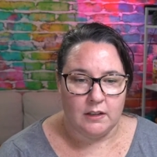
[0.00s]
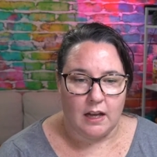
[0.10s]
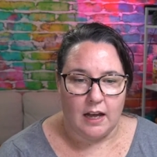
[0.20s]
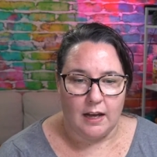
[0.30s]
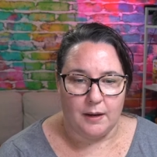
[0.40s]

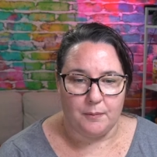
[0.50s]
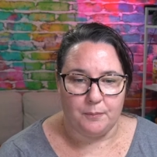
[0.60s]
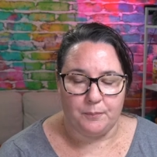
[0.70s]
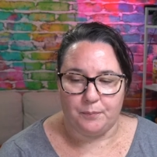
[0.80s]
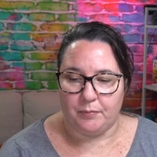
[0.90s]

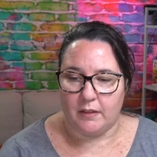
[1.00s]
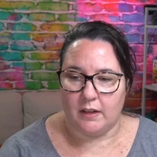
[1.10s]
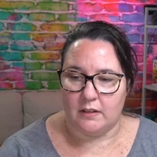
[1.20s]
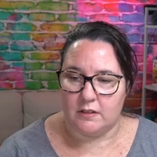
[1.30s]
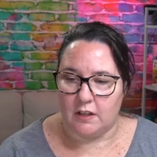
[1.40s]
Um,
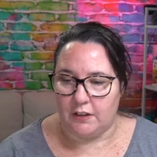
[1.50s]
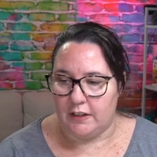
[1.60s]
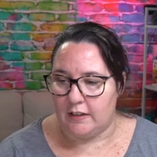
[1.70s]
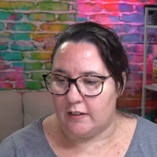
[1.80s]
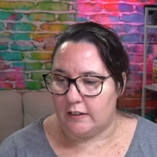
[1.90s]
so you
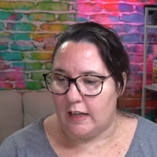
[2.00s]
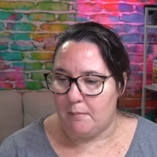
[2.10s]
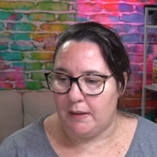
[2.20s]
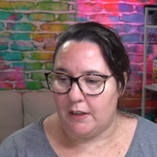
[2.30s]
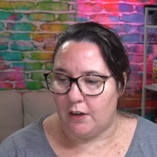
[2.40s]
need to let
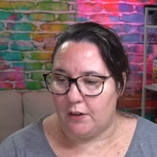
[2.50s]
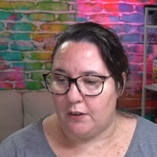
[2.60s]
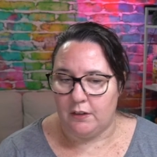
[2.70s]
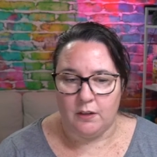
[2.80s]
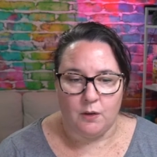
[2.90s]
me
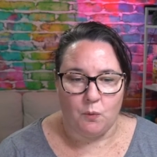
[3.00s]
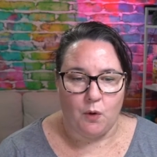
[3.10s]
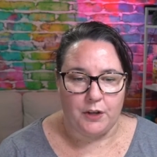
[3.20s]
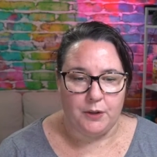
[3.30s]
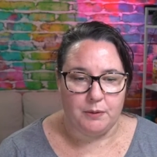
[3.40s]
know
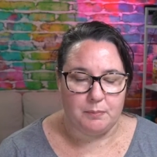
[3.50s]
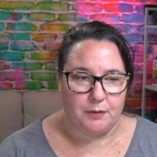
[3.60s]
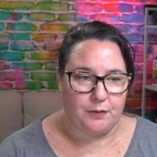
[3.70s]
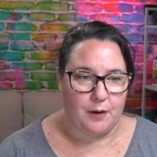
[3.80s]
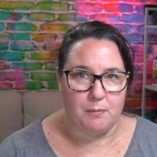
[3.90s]
what you would
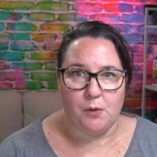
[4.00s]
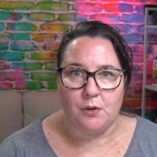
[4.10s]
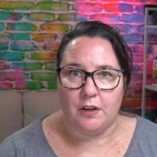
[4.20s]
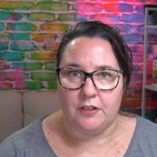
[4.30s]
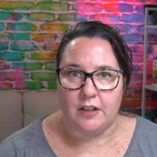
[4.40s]
prefer, more
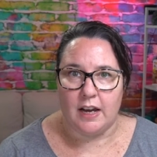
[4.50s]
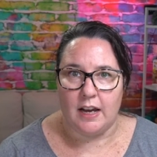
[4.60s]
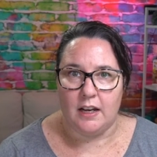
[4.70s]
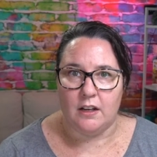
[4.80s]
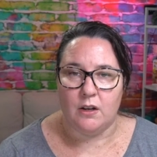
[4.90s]

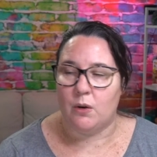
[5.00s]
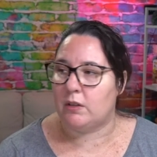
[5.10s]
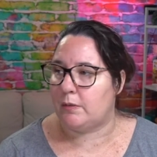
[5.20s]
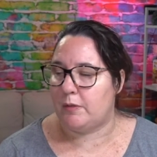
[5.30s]
crochet or some